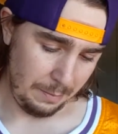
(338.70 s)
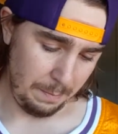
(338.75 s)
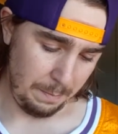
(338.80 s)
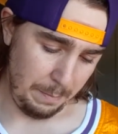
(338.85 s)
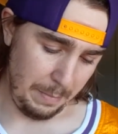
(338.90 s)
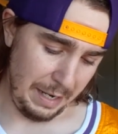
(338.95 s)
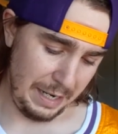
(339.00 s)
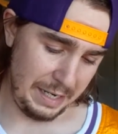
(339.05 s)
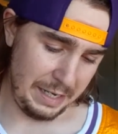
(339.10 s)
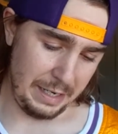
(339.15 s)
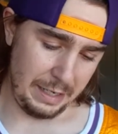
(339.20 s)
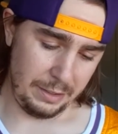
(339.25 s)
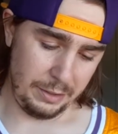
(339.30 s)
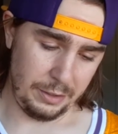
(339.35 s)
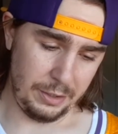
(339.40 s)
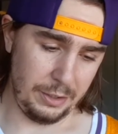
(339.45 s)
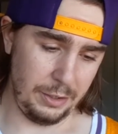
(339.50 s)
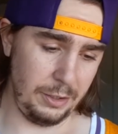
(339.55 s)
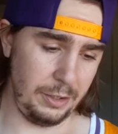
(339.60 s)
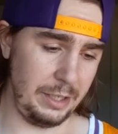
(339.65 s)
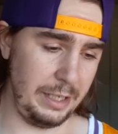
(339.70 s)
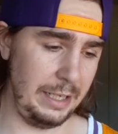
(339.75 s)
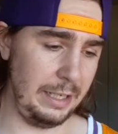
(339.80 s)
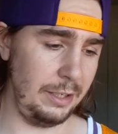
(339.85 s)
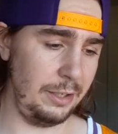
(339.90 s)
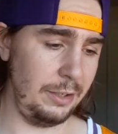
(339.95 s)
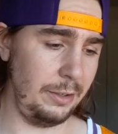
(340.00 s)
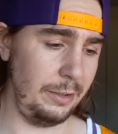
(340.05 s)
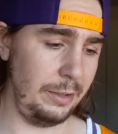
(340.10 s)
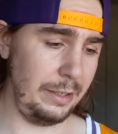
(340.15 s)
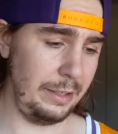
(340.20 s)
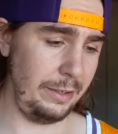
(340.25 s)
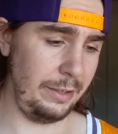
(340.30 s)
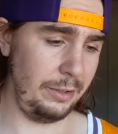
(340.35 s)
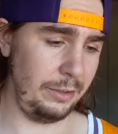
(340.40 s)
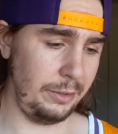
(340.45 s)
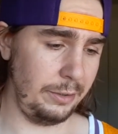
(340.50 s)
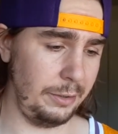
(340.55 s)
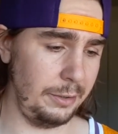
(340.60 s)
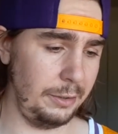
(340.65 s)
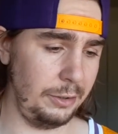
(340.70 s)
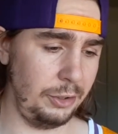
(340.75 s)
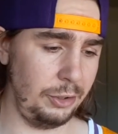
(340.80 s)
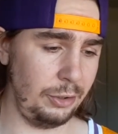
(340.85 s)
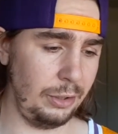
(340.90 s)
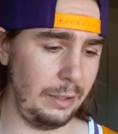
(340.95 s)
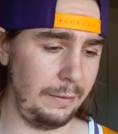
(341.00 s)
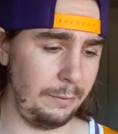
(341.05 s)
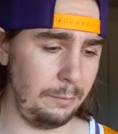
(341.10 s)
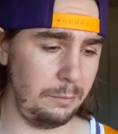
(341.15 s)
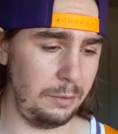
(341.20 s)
Made in Turkey. So yeah, these are straight from